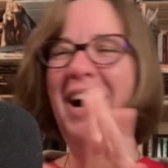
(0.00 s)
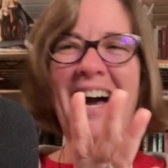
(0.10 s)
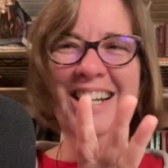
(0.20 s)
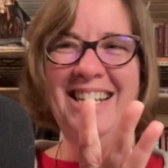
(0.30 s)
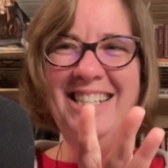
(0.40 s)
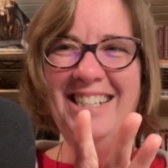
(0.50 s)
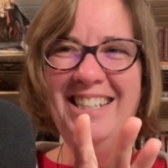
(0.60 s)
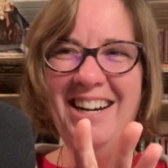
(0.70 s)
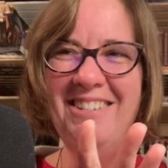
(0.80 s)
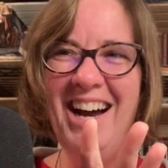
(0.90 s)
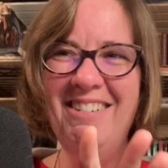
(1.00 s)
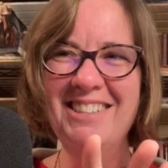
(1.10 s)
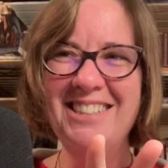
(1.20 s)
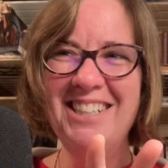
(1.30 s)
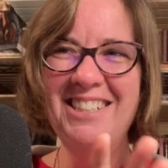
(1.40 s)
I need to go. I
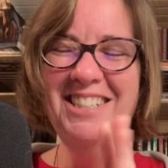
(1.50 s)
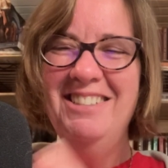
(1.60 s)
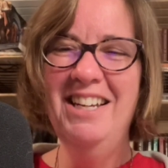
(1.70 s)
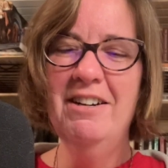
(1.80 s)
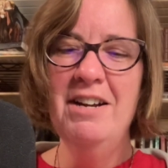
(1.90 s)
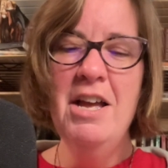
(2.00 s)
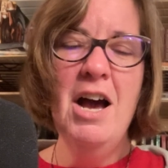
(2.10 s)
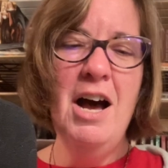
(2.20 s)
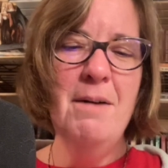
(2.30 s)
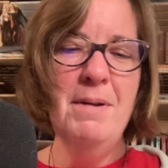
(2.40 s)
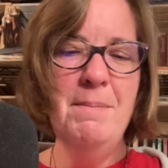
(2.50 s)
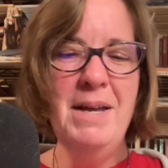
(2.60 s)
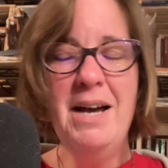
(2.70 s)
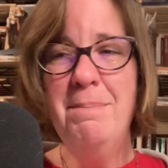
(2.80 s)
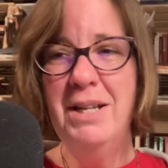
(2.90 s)
will talk to you later. Um, may
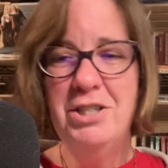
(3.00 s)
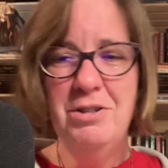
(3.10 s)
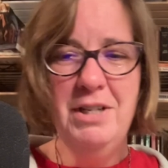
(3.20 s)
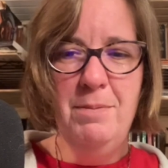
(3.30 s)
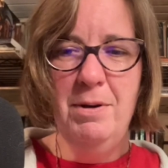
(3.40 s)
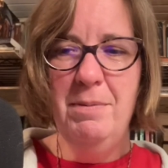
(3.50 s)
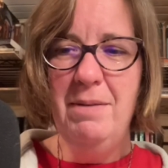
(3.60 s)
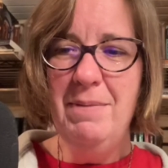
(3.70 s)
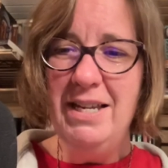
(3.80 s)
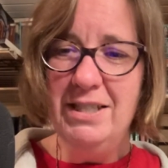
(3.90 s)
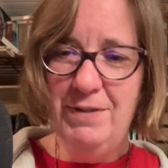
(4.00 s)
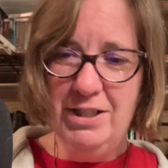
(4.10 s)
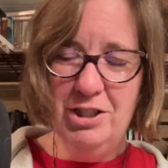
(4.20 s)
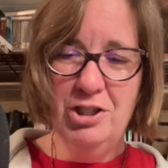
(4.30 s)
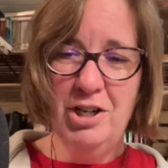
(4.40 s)
God bless you and keep you. May make his face
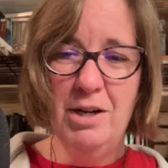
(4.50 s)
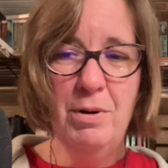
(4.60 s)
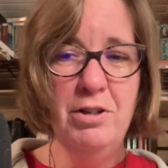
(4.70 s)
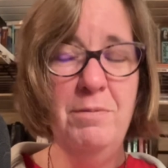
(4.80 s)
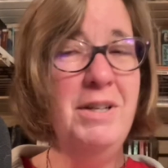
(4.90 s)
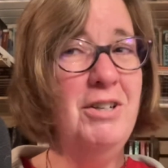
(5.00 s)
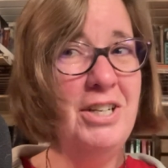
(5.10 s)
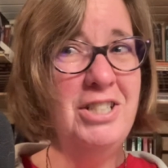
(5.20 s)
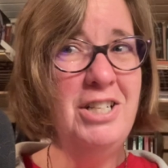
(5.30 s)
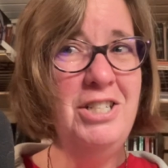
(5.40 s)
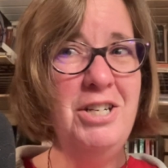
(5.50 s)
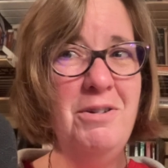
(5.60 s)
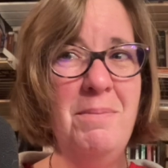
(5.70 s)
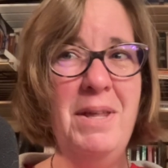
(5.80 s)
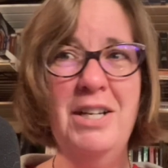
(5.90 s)
to shine upon you and be gracious unto you.
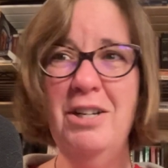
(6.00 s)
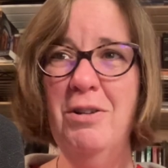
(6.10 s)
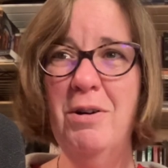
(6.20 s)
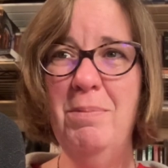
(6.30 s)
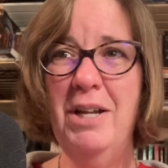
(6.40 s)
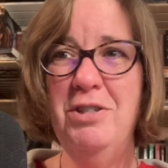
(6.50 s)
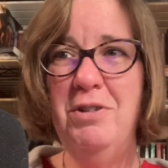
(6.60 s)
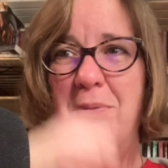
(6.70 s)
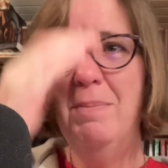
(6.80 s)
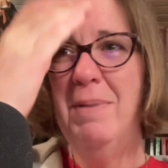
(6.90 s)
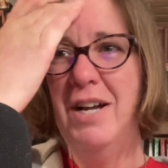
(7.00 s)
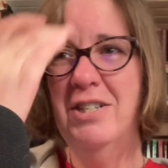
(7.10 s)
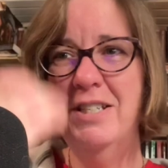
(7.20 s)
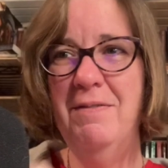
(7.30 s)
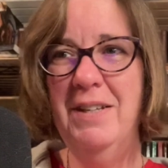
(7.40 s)
And may the good Lord bless you. In
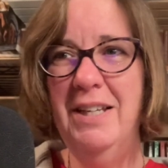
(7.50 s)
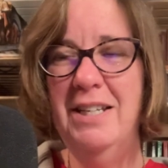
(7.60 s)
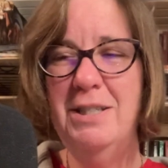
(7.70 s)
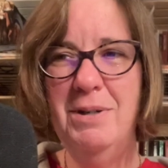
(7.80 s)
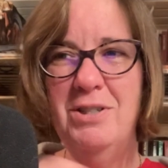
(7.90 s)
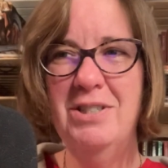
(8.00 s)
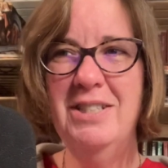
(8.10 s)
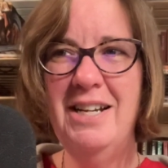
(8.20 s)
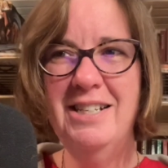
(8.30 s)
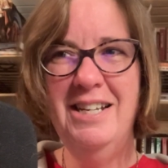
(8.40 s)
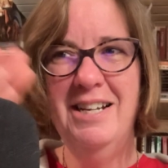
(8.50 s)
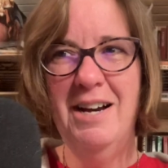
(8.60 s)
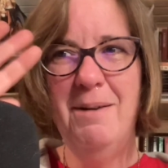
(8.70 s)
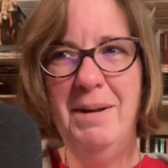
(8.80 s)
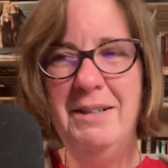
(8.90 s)
Patris, Filii, Spiritus Sancti.
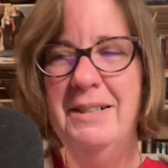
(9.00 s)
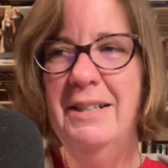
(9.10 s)
Amen.